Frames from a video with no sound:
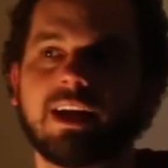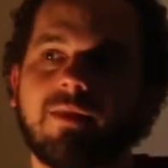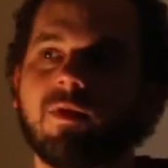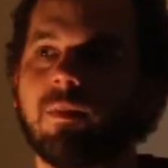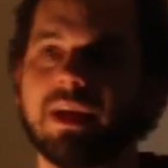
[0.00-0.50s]

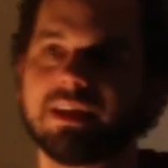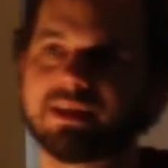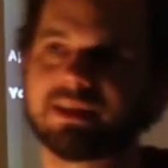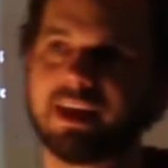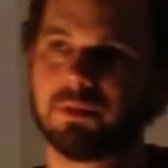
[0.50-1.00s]
kind of the
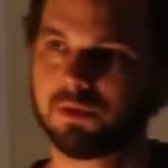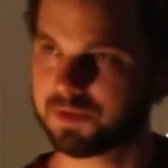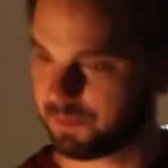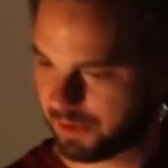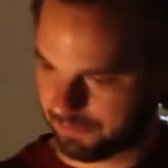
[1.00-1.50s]
base
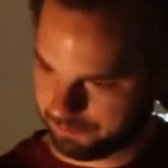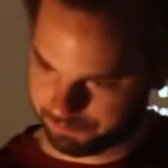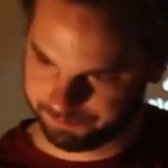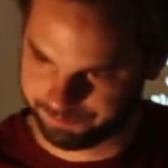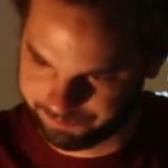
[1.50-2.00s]
tables, but
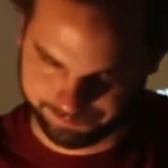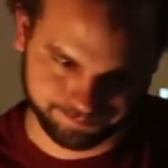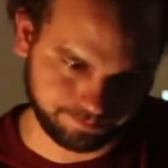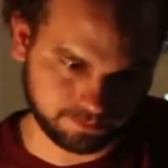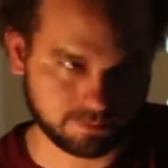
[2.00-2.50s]

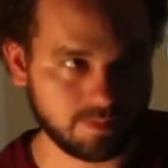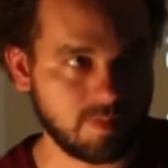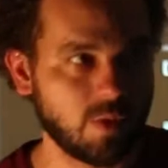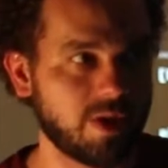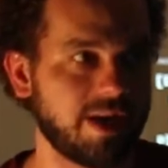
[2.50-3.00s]

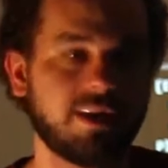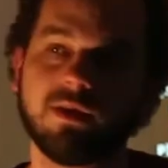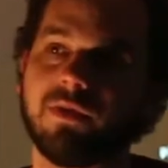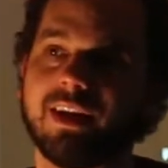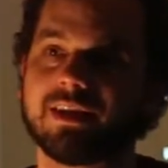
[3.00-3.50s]
we need to
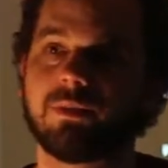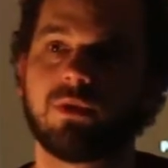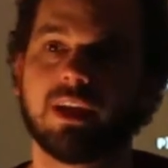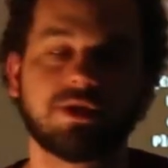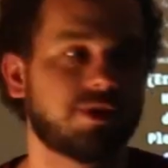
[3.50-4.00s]
define some
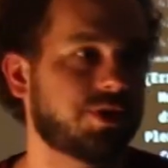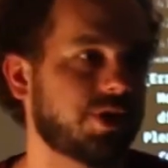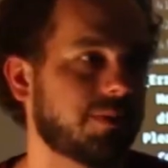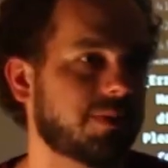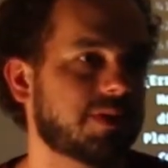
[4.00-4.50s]

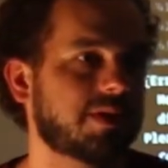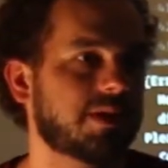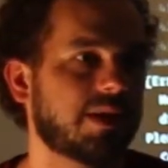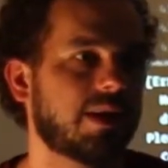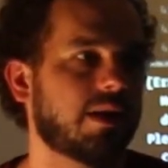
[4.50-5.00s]
relationships.
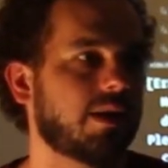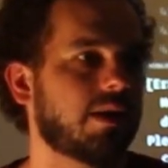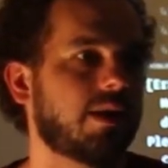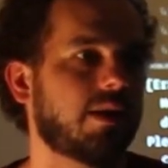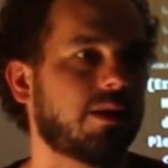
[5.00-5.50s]

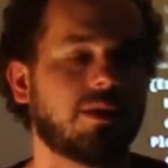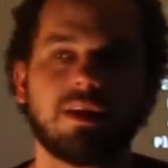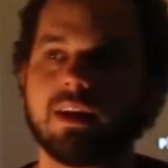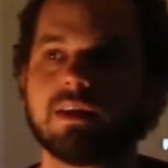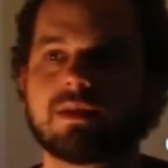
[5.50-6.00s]

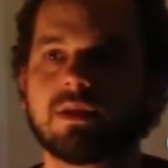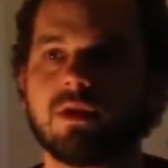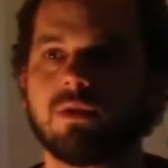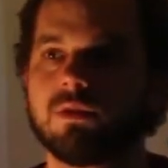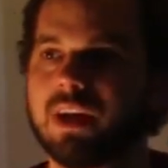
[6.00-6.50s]
And
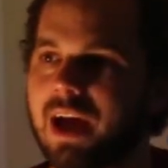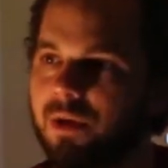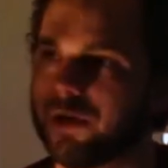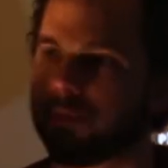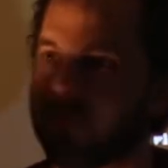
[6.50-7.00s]
so
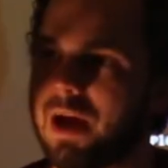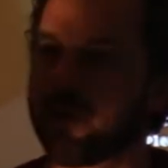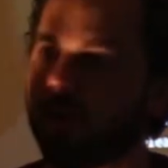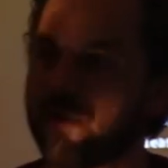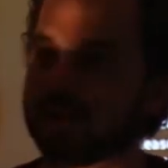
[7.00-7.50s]
how do
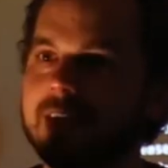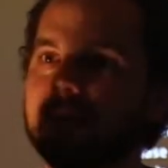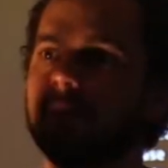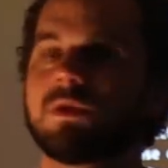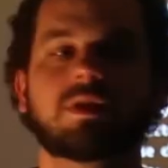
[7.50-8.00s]
all the
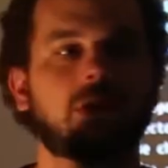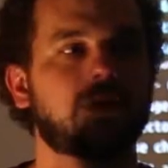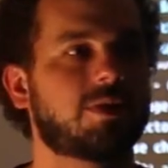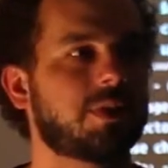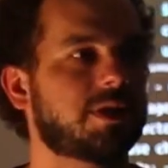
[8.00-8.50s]
tables
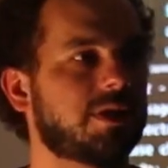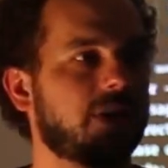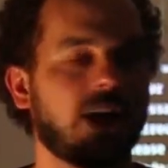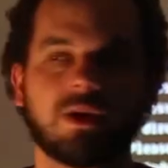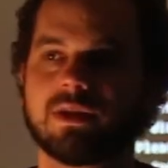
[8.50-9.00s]
talk to each
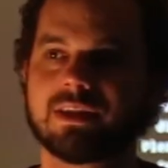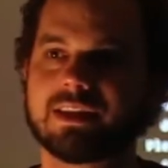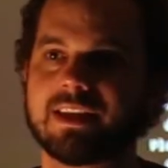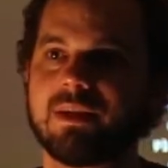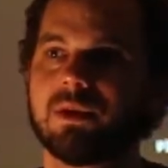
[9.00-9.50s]
other? How does the
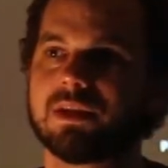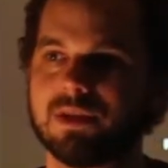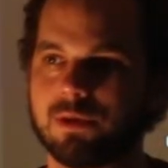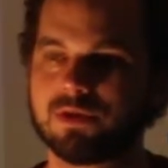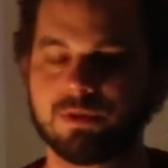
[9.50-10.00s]
schema
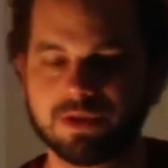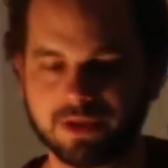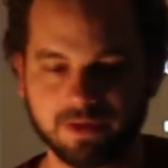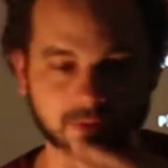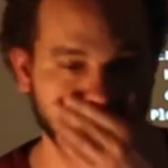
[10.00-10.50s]
talk to each
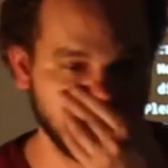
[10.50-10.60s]
other?